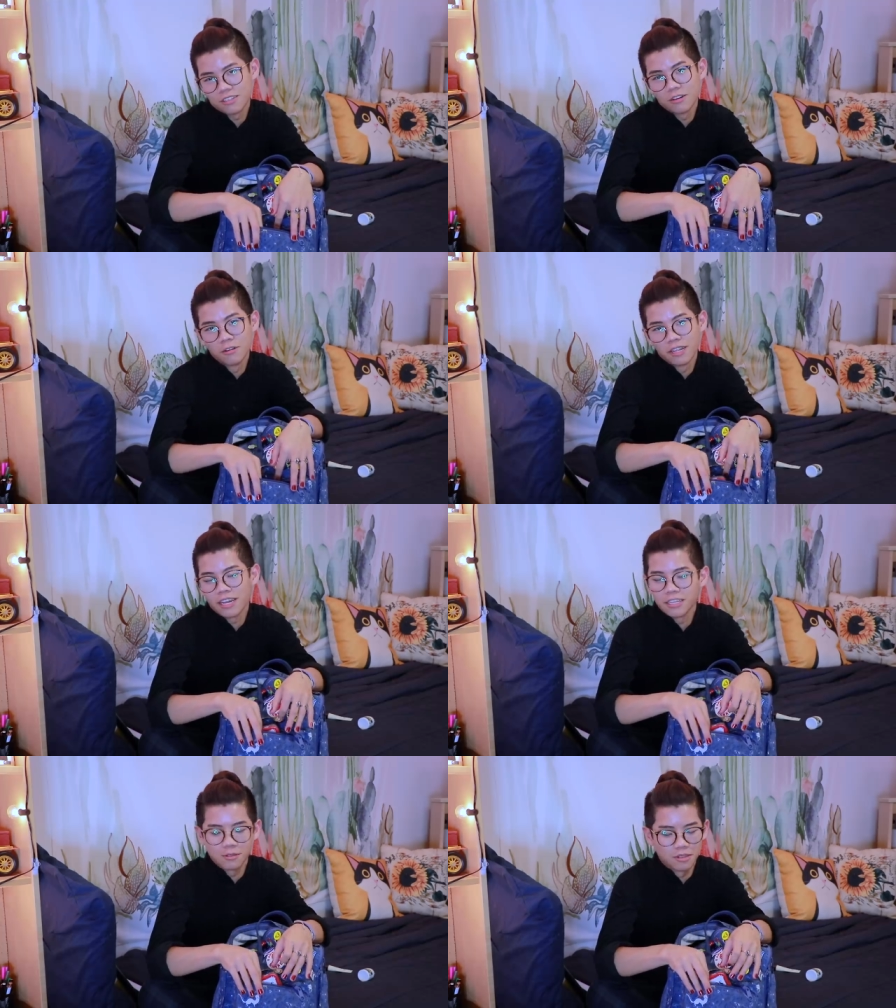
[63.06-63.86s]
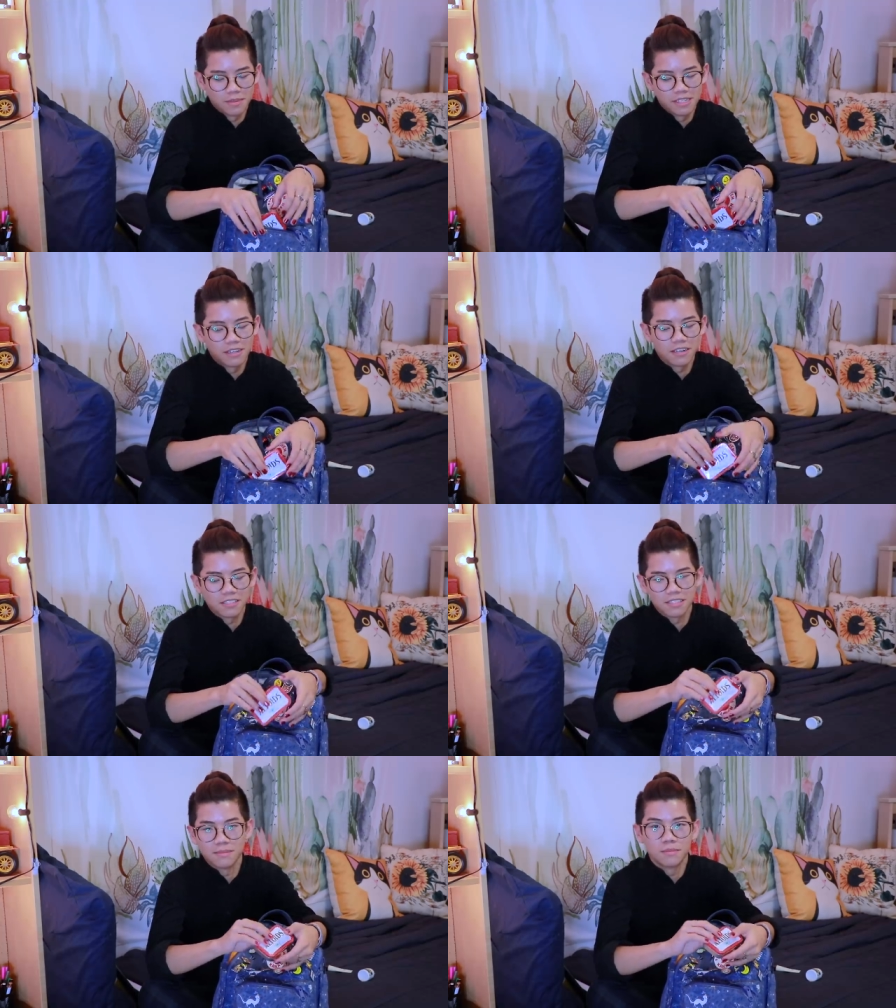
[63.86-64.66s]
hold hands with my
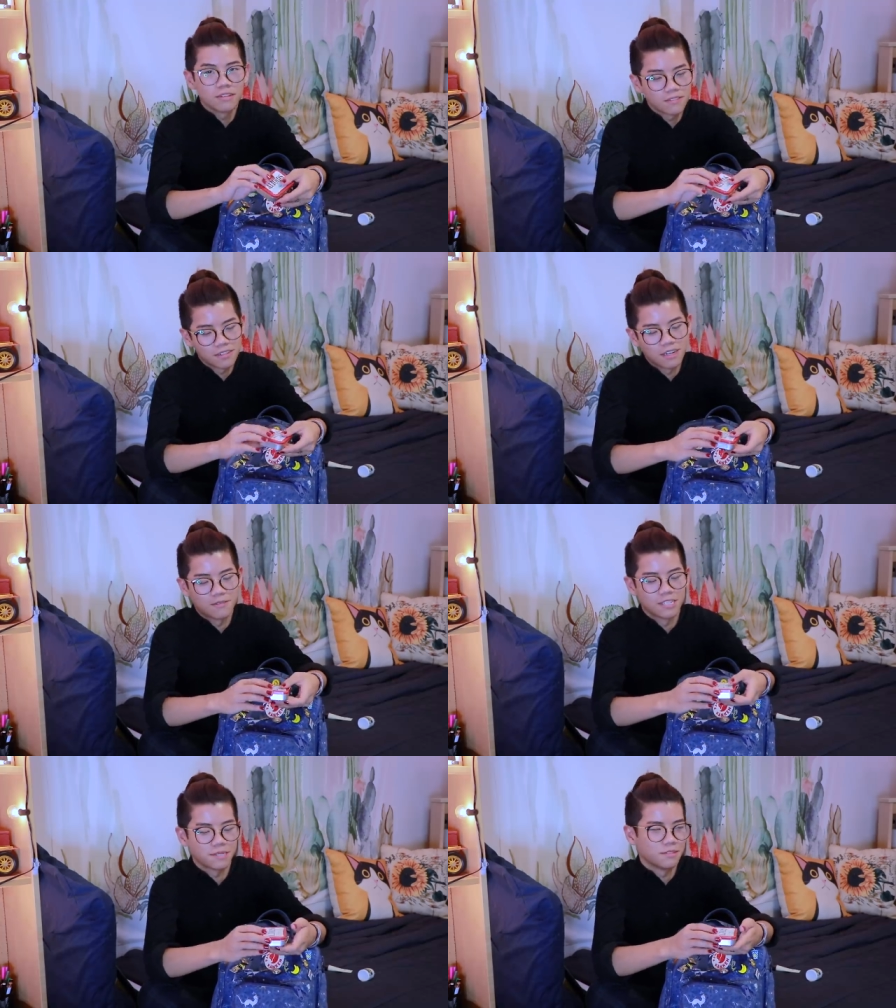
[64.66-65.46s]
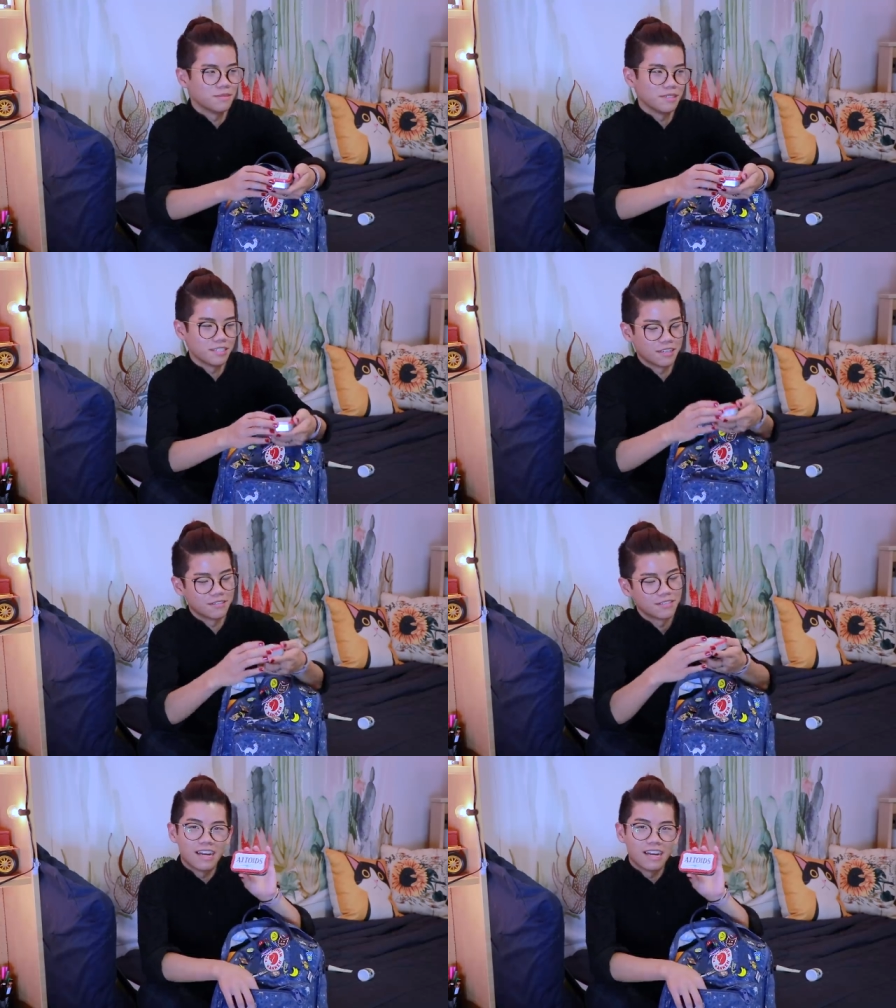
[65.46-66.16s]
non-existent boyfriend, I want them to be soft.